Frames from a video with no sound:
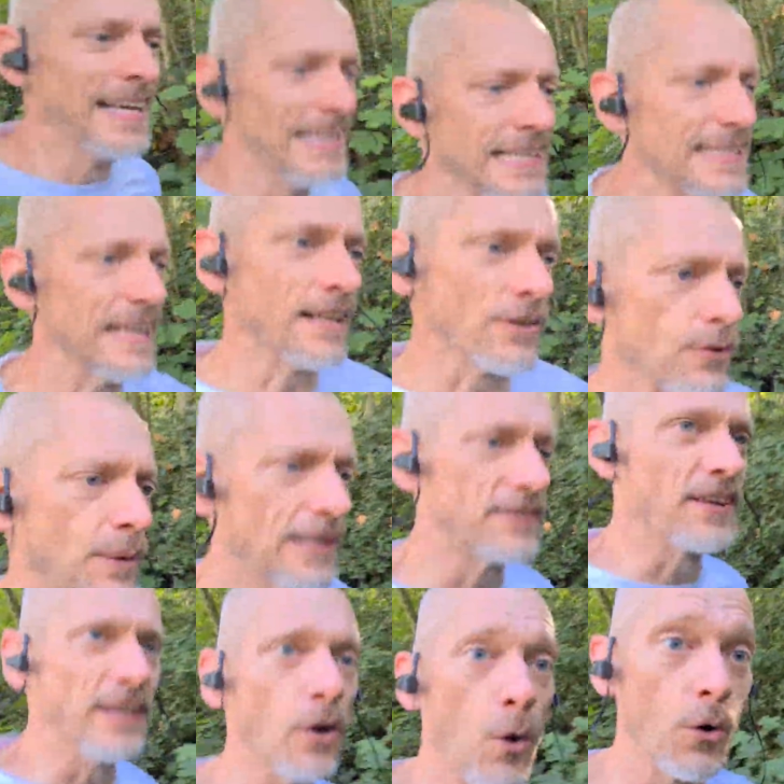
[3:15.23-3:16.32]
getting sweaty,
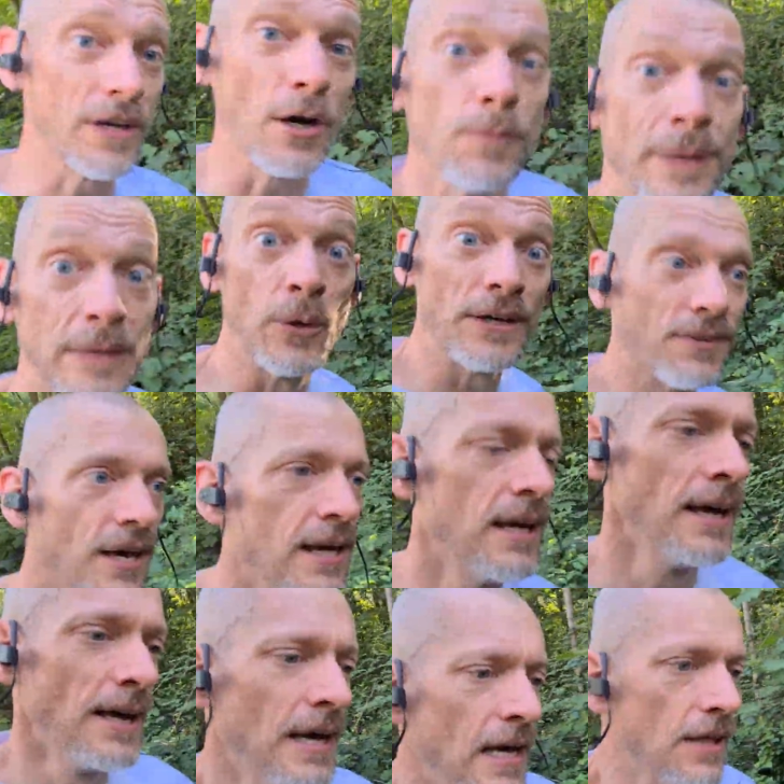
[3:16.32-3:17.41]
or coping with
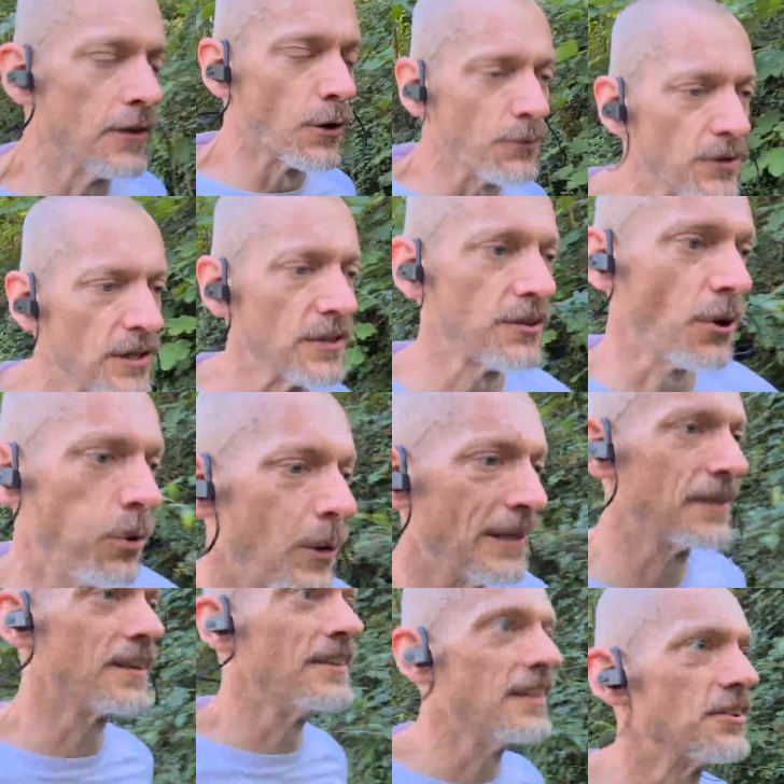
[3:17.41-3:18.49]
the reverse weather
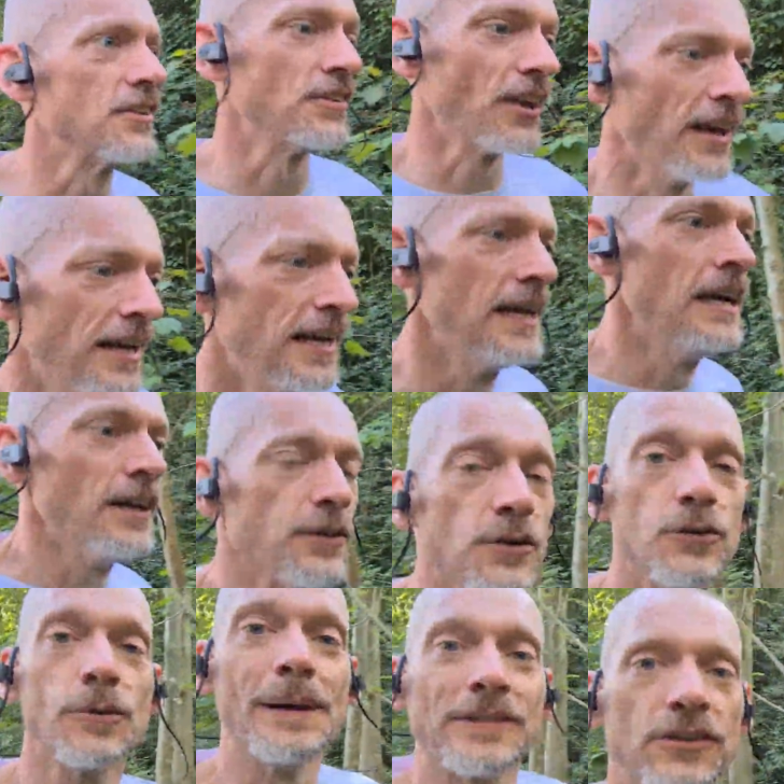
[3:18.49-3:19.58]
conditions, huge
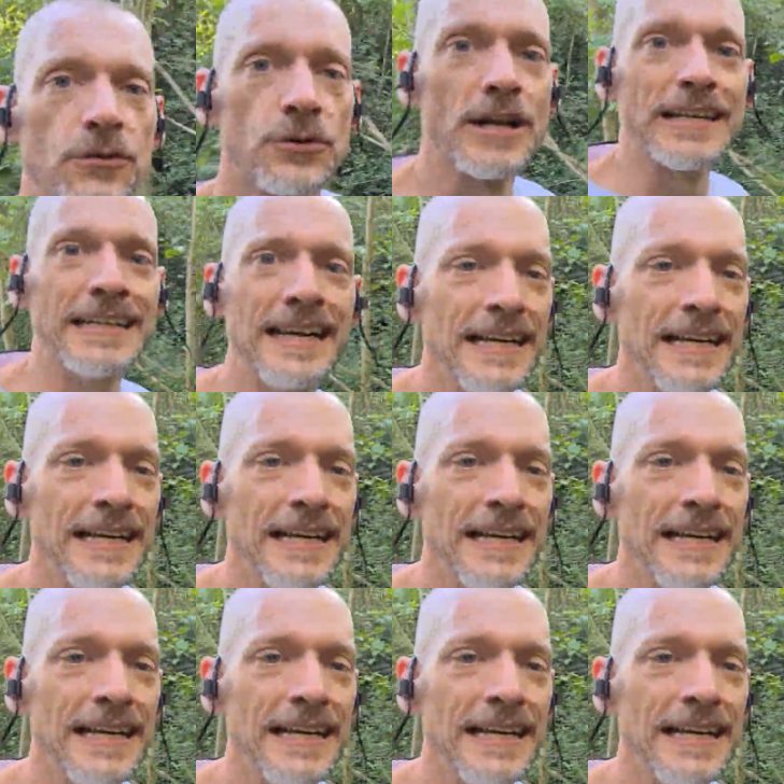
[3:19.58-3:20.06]
amounts of rain.